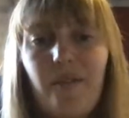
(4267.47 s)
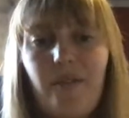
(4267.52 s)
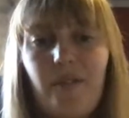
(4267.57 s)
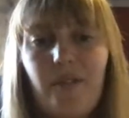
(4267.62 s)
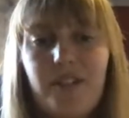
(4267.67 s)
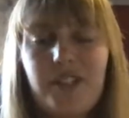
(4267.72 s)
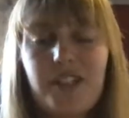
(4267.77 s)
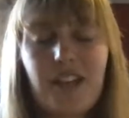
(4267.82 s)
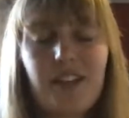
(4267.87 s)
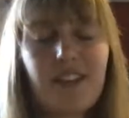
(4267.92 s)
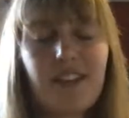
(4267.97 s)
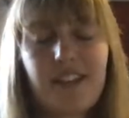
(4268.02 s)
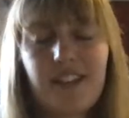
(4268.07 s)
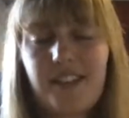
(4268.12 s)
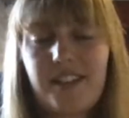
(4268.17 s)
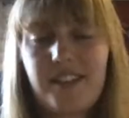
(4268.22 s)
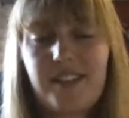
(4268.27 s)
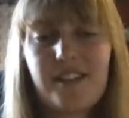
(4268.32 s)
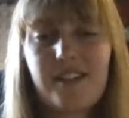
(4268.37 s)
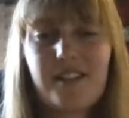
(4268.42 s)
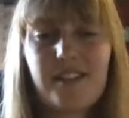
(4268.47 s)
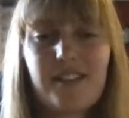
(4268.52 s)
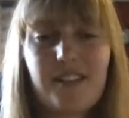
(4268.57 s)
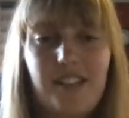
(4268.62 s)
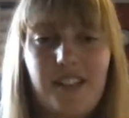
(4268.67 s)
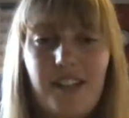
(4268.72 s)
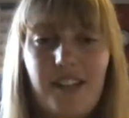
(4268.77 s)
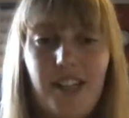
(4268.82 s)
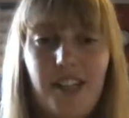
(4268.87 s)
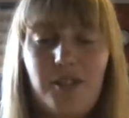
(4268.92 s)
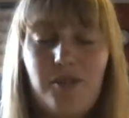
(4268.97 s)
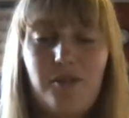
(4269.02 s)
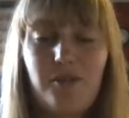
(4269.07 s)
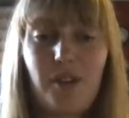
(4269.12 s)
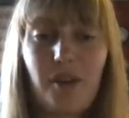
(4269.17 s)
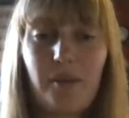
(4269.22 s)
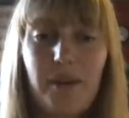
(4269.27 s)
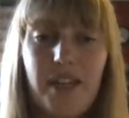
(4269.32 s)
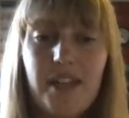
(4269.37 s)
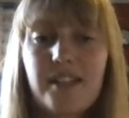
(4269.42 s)
which I think is
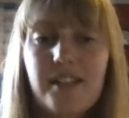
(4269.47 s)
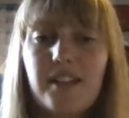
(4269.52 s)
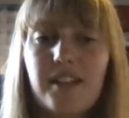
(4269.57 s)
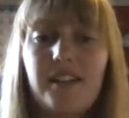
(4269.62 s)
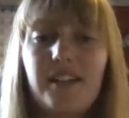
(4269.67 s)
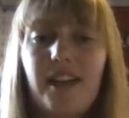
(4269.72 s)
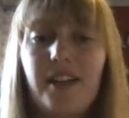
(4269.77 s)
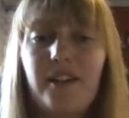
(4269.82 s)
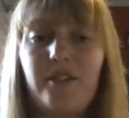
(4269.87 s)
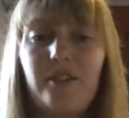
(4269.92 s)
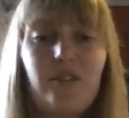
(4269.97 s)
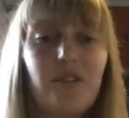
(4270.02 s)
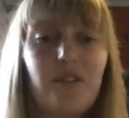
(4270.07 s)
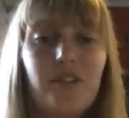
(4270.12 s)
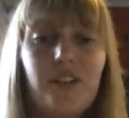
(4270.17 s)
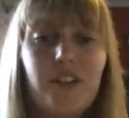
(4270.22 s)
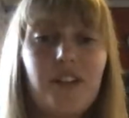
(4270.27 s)
amazing how